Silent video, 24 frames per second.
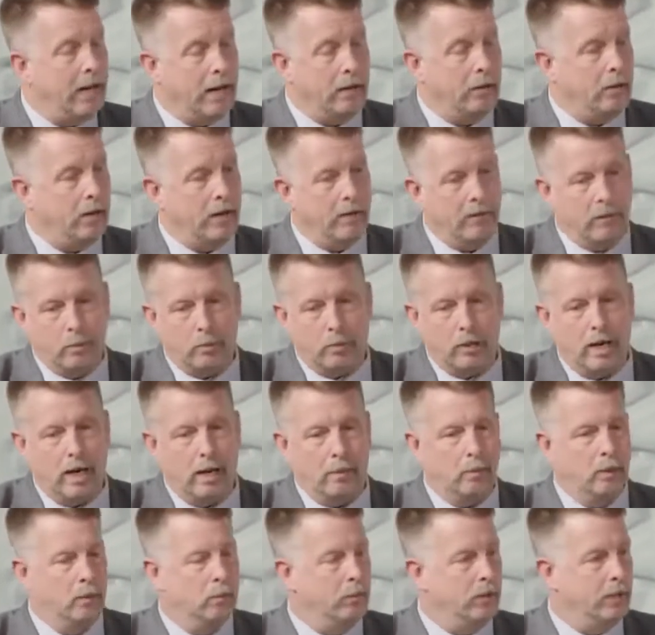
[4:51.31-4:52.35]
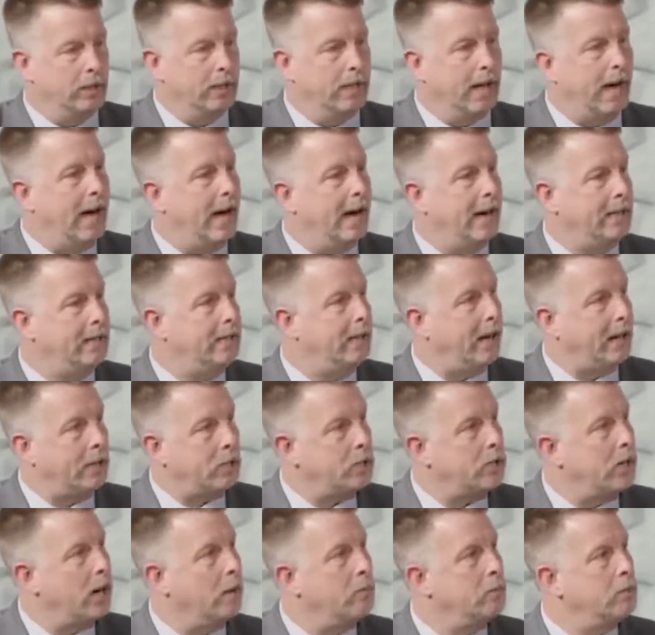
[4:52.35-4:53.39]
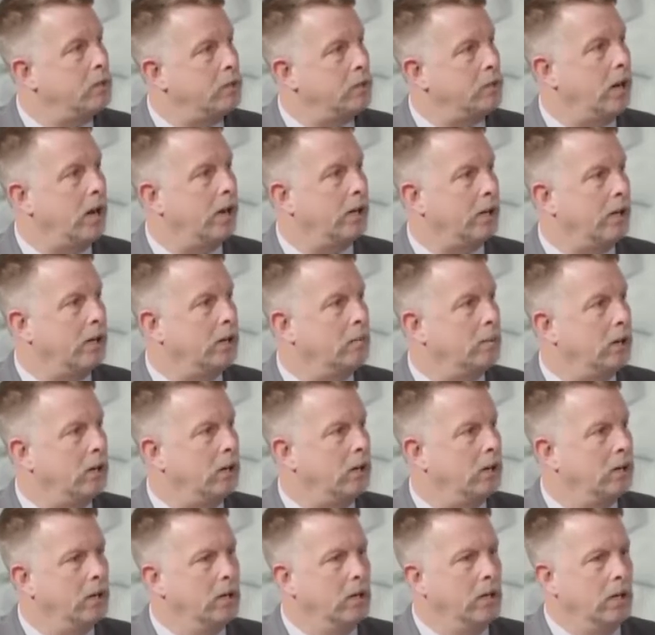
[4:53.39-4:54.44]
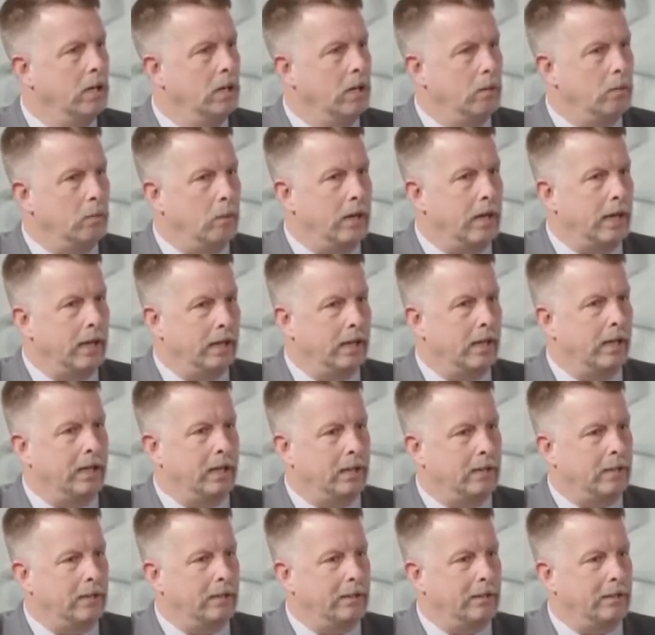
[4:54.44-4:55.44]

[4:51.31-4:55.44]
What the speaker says: I don't have a problem with the high tech jobs they're talking about, but I think